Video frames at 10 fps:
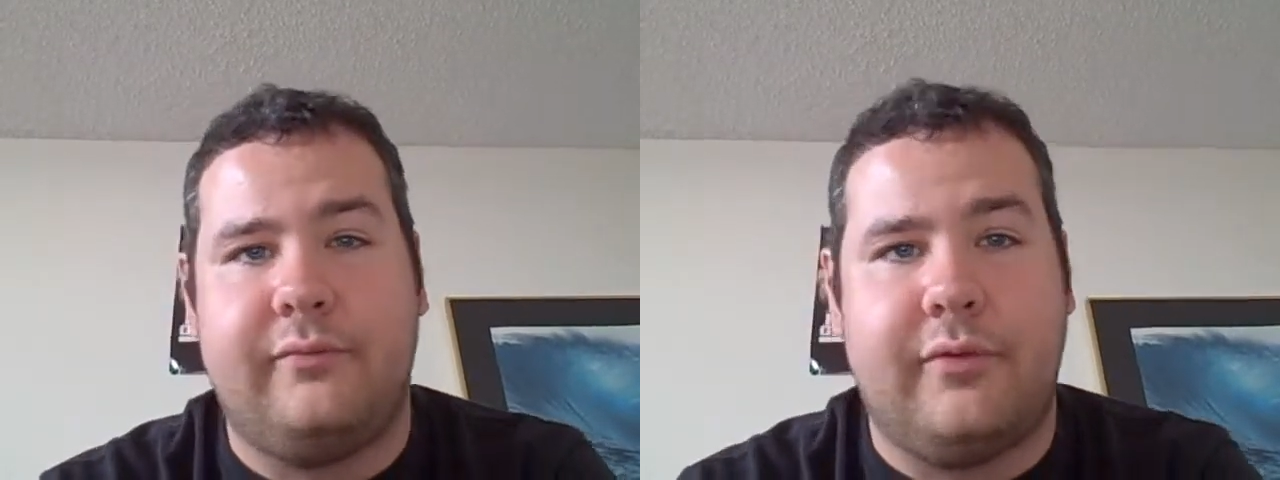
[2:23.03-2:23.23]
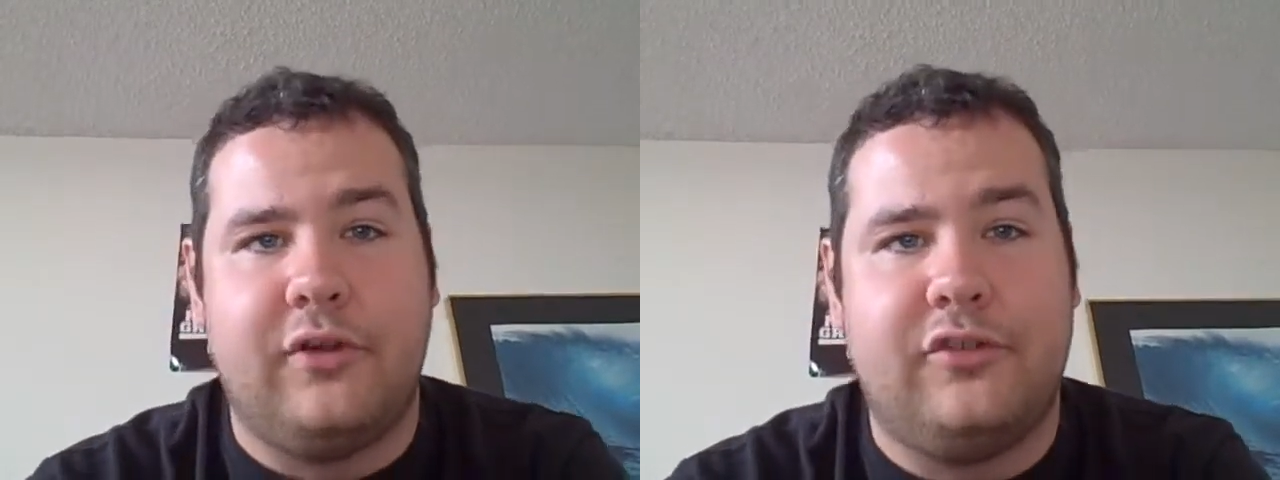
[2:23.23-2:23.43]

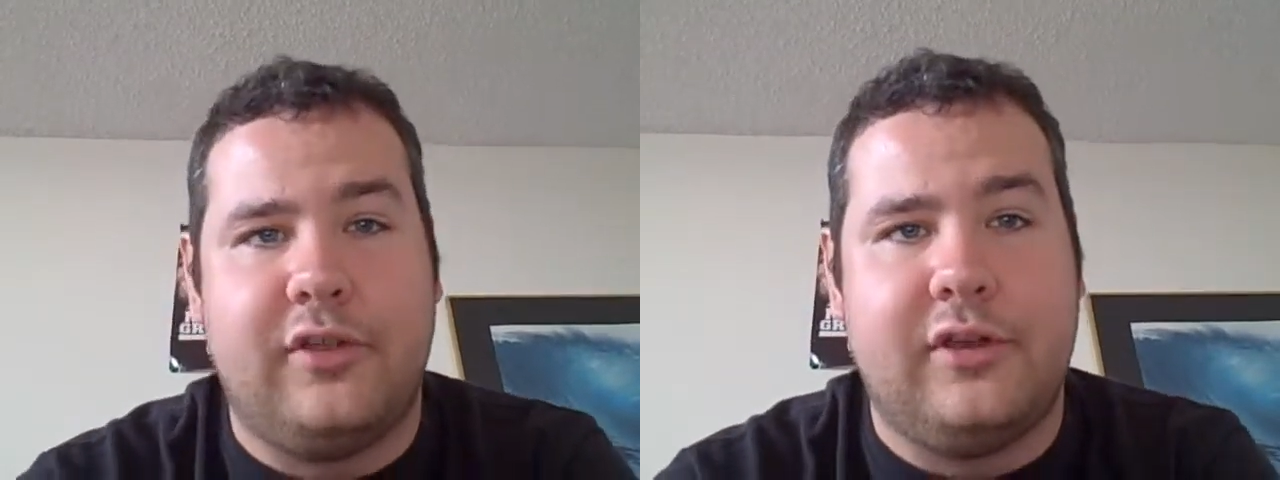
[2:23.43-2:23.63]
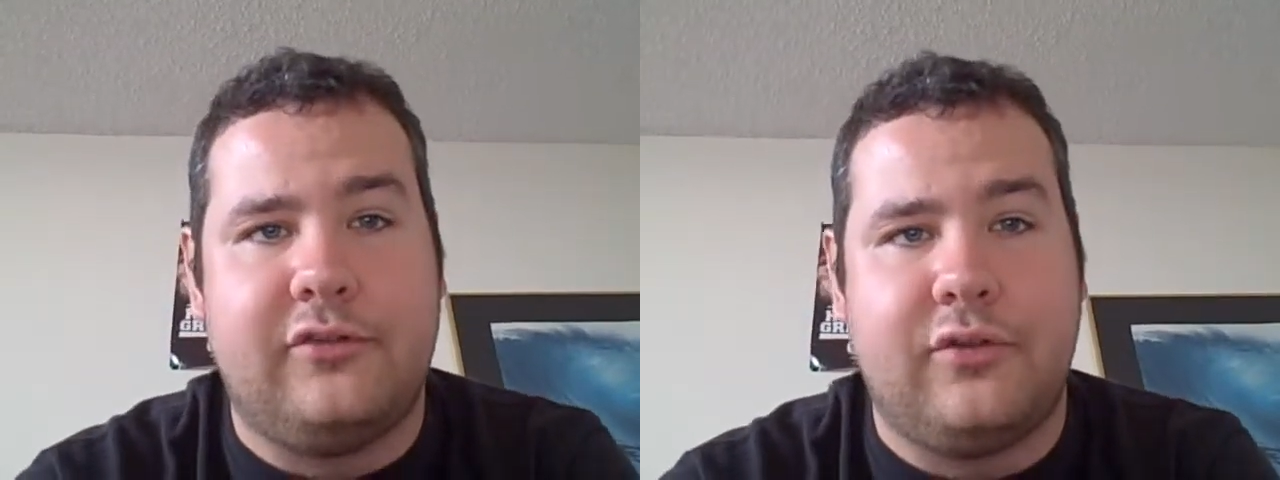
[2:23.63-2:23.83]

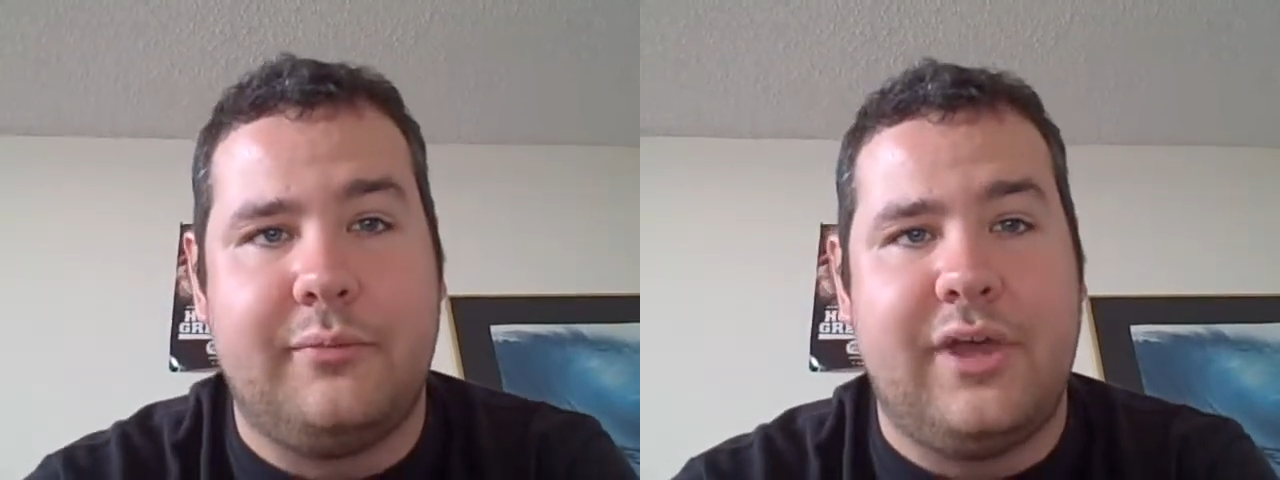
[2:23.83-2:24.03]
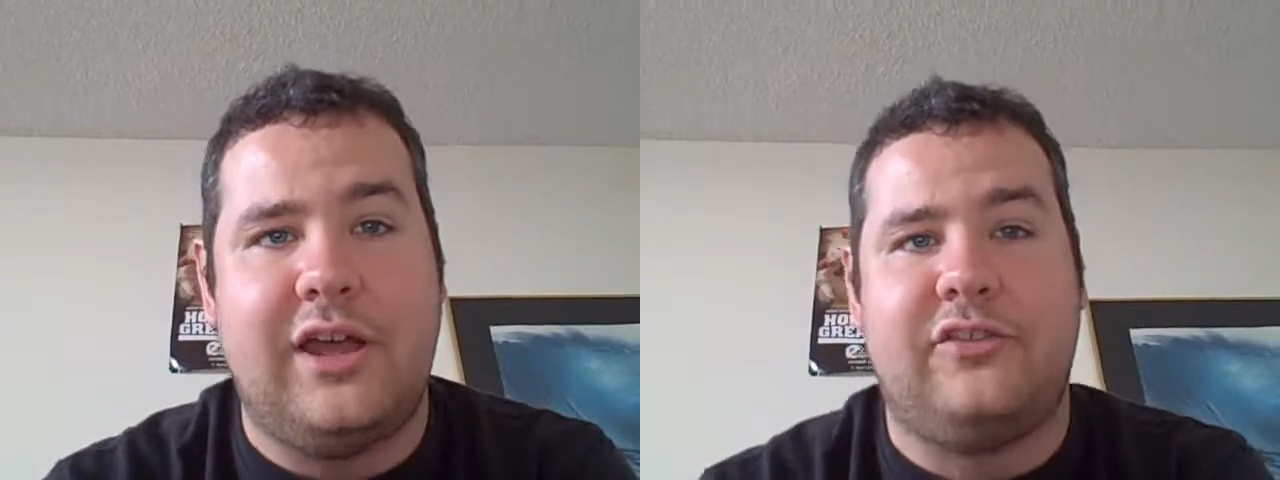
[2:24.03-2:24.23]
Virgil in a
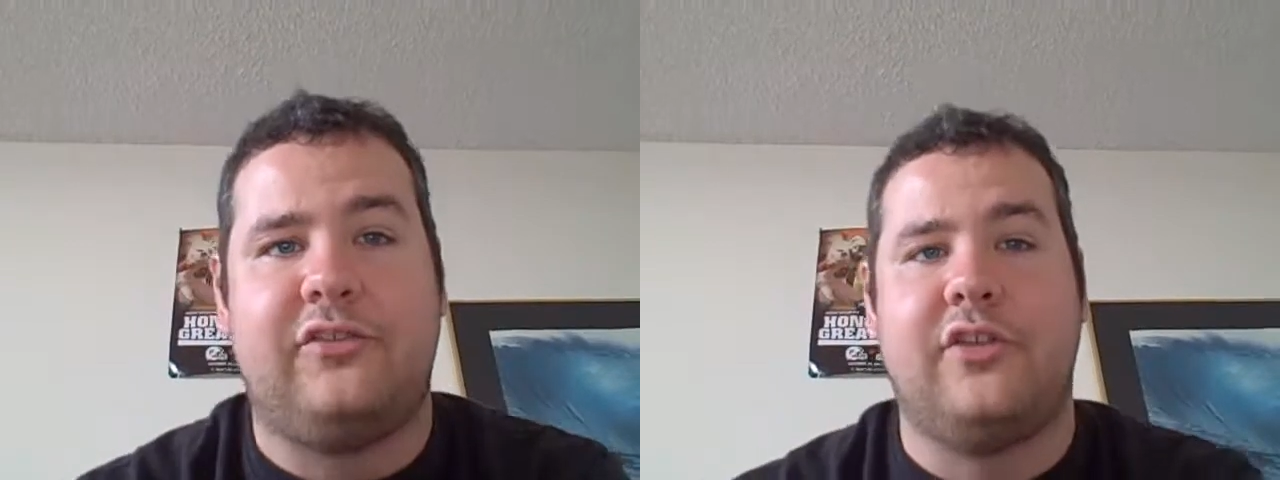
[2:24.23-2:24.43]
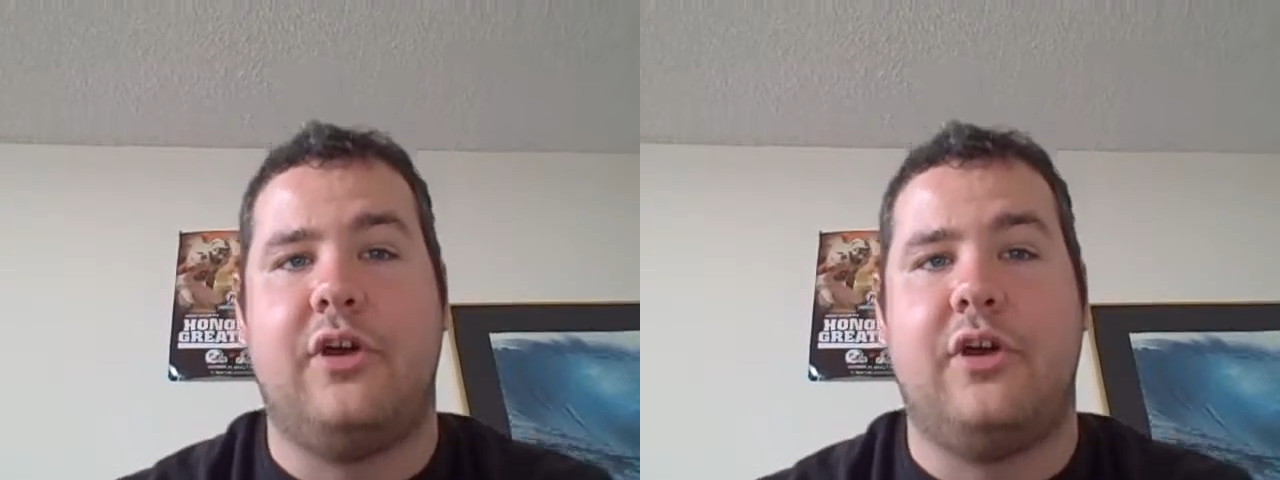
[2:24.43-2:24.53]
short match.